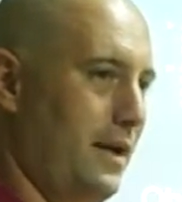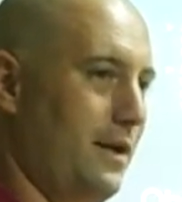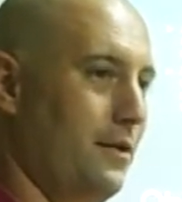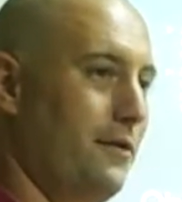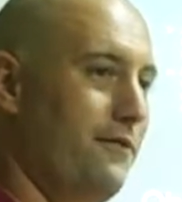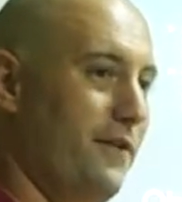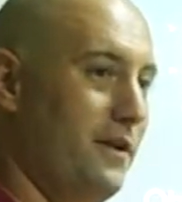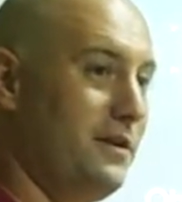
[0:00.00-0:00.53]
In
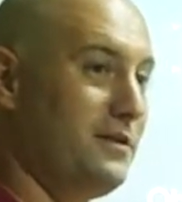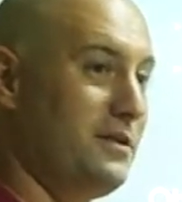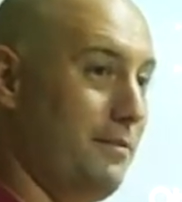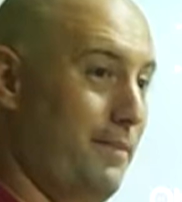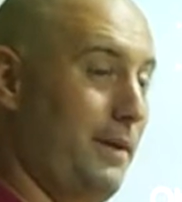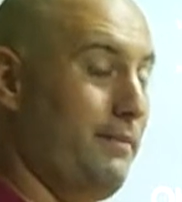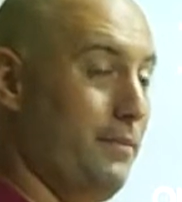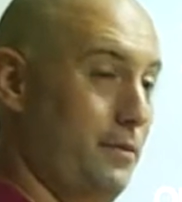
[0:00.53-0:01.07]
all fairness, the
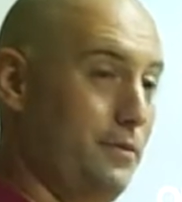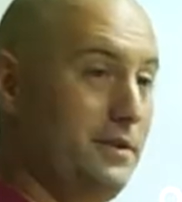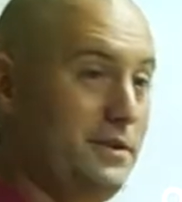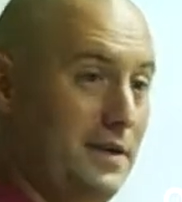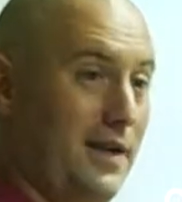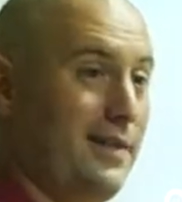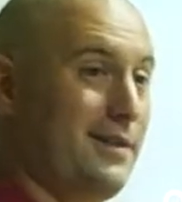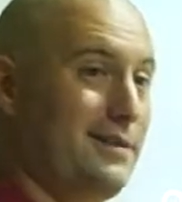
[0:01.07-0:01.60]
people who
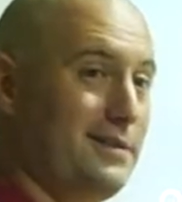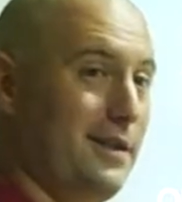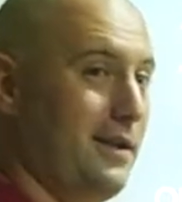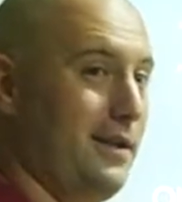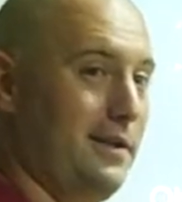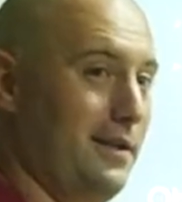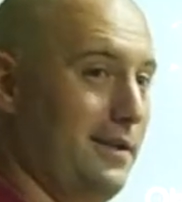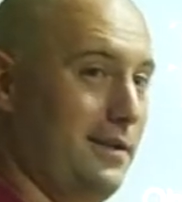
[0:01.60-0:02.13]
designed the
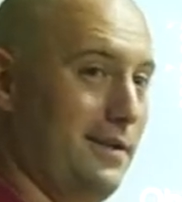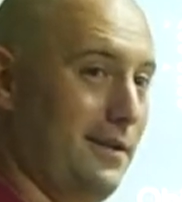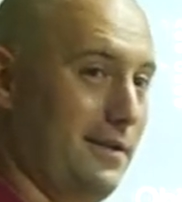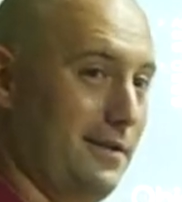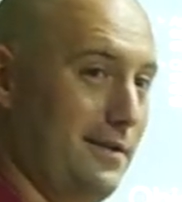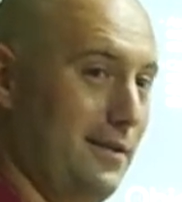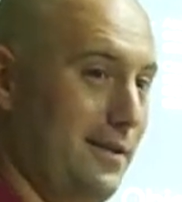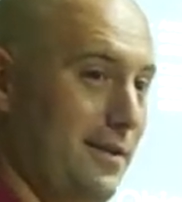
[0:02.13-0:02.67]
study didn't think
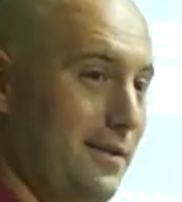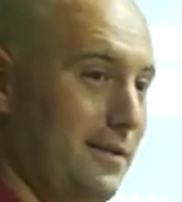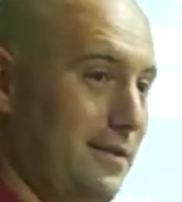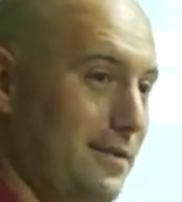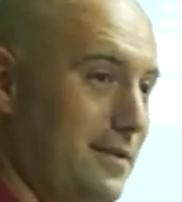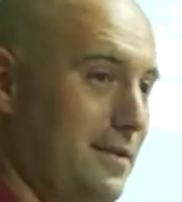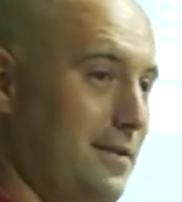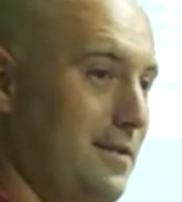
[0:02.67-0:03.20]
of
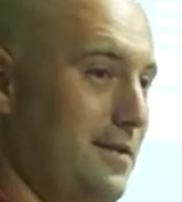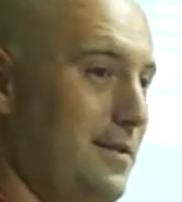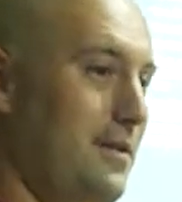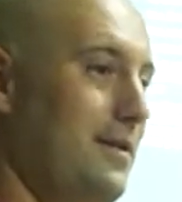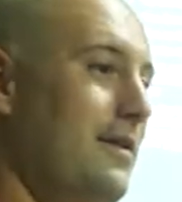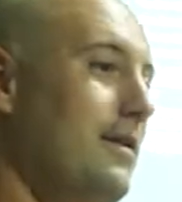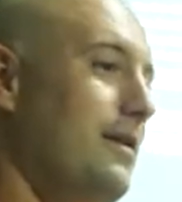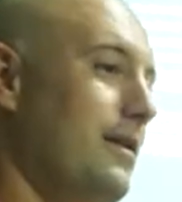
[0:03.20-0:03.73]

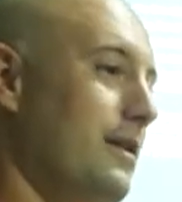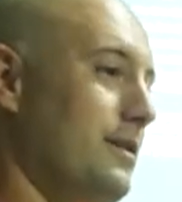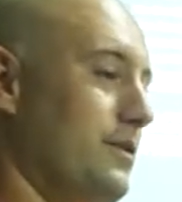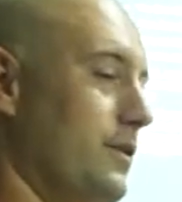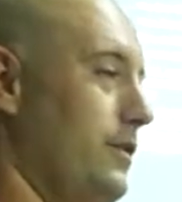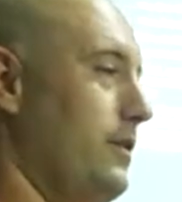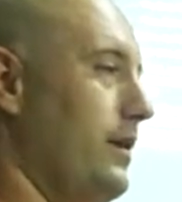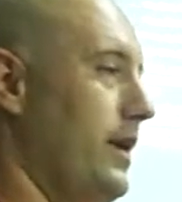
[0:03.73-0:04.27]
it. Because
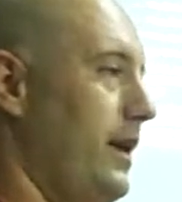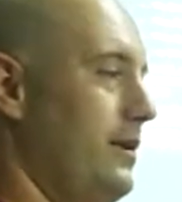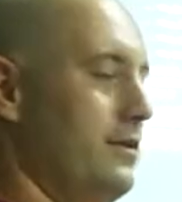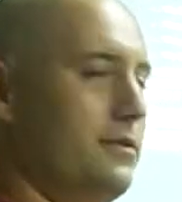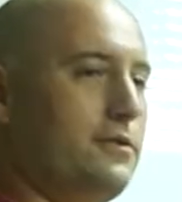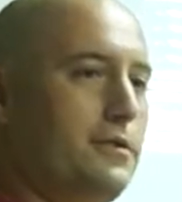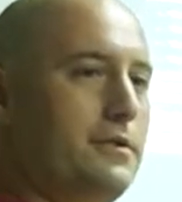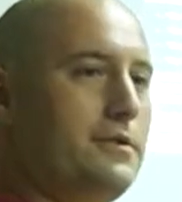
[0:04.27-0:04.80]
a hurricane
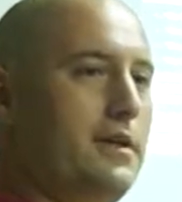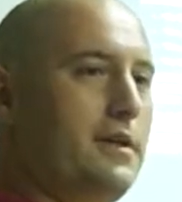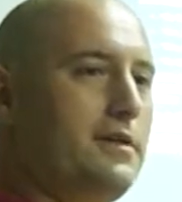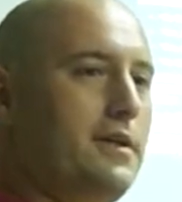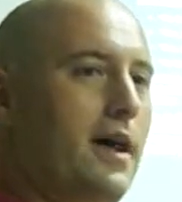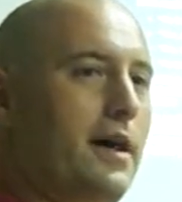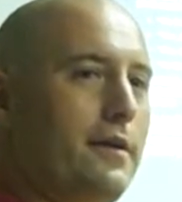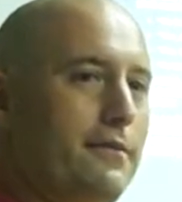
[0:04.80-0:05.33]
destroys the
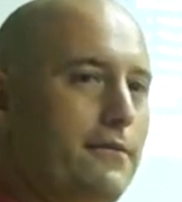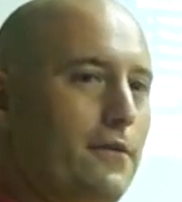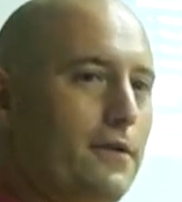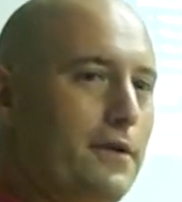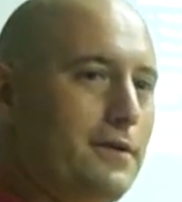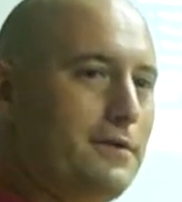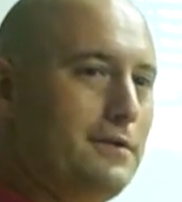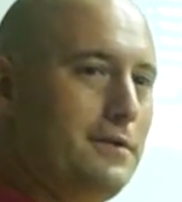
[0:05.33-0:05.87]
entire
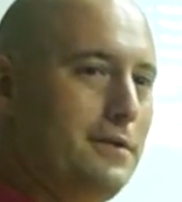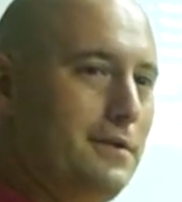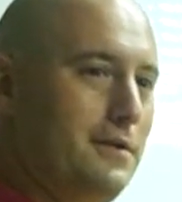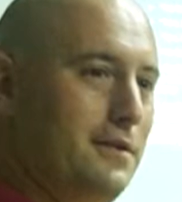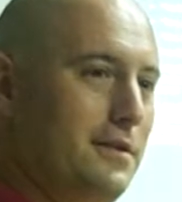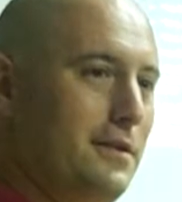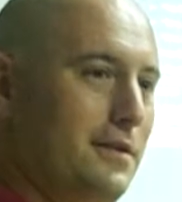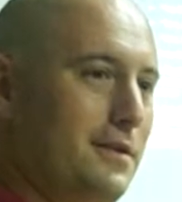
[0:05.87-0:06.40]
forest.
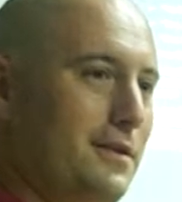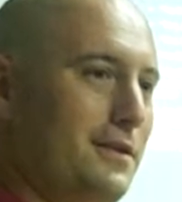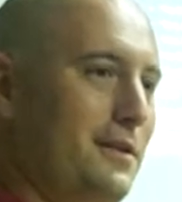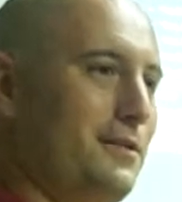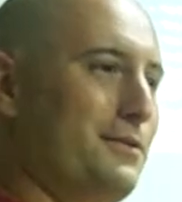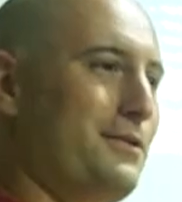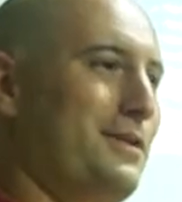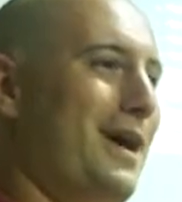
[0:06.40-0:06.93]

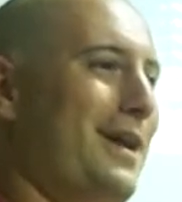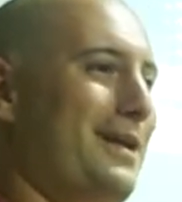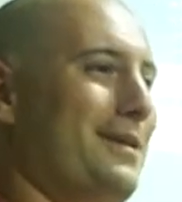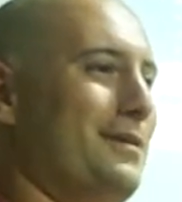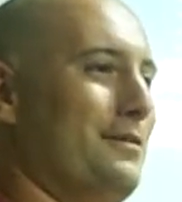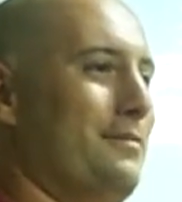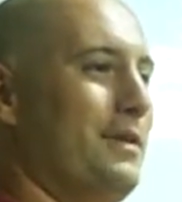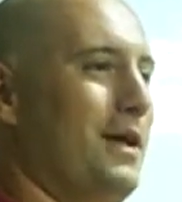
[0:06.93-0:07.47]
These are tiny
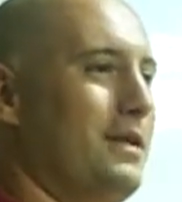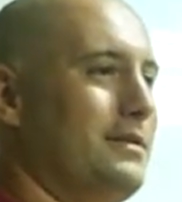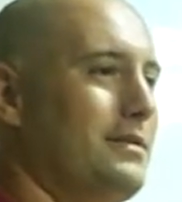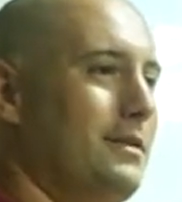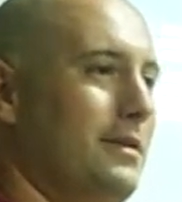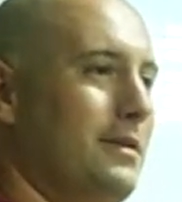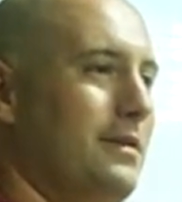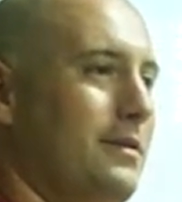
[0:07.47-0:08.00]
little
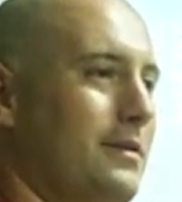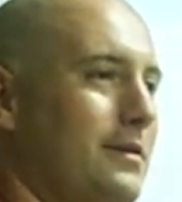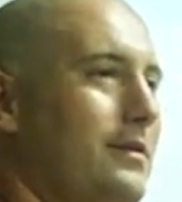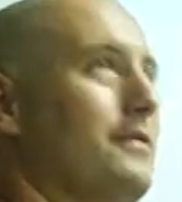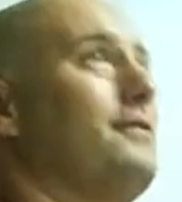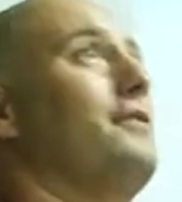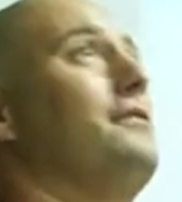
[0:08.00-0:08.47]
plots the